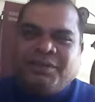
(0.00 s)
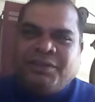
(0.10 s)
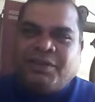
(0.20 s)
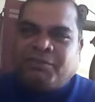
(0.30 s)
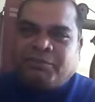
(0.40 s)

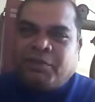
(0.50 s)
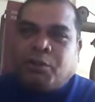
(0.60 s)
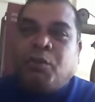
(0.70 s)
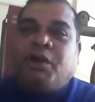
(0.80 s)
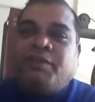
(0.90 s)
Her
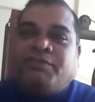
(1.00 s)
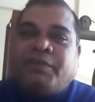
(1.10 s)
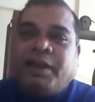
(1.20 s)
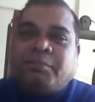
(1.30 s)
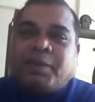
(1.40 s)
world
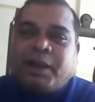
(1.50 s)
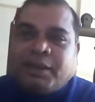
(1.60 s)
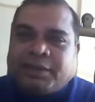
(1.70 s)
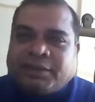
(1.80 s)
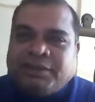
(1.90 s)
fell
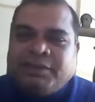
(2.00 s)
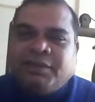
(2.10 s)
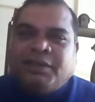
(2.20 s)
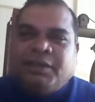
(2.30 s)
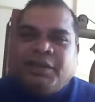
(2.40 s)
apart.
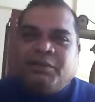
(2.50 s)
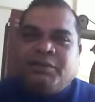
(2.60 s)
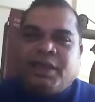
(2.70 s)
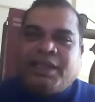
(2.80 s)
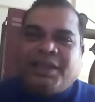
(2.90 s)
It was
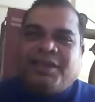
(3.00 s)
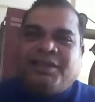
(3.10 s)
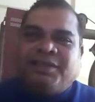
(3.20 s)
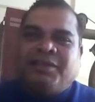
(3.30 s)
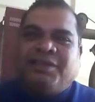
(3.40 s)
like,
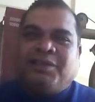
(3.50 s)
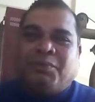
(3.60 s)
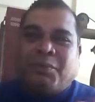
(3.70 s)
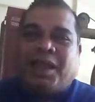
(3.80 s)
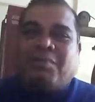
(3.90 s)

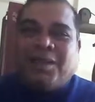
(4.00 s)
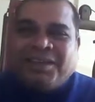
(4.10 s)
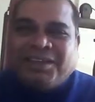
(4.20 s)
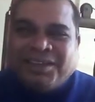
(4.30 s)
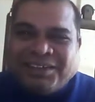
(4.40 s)
why am I
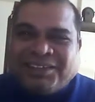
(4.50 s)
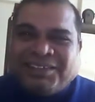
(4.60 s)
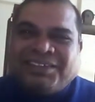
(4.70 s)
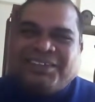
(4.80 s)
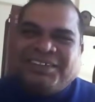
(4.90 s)

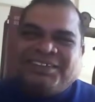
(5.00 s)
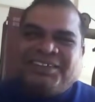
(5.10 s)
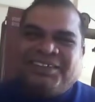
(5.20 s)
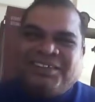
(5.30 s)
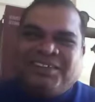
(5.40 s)
here?
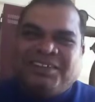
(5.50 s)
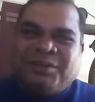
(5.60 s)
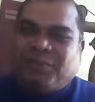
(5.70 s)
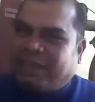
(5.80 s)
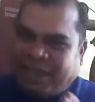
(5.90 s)

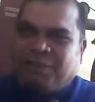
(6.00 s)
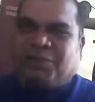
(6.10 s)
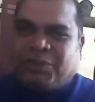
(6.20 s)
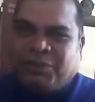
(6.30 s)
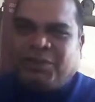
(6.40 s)
But the guy
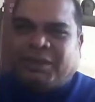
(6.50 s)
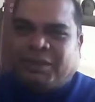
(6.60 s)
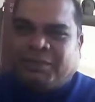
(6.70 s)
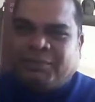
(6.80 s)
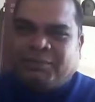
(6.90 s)
was good.
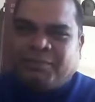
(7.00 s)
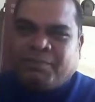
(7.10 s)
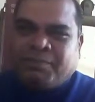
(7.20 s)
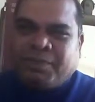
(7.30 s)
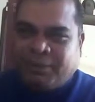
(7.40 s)

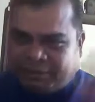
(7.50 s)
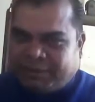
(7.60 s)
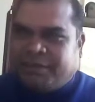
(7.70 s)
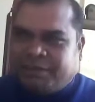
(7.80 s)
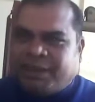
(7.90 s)
He's
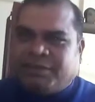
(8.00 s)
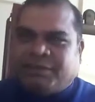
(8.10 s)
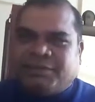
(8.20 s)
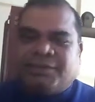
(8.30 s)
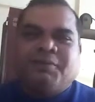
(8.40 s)

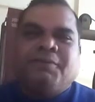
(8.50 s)
intelligent.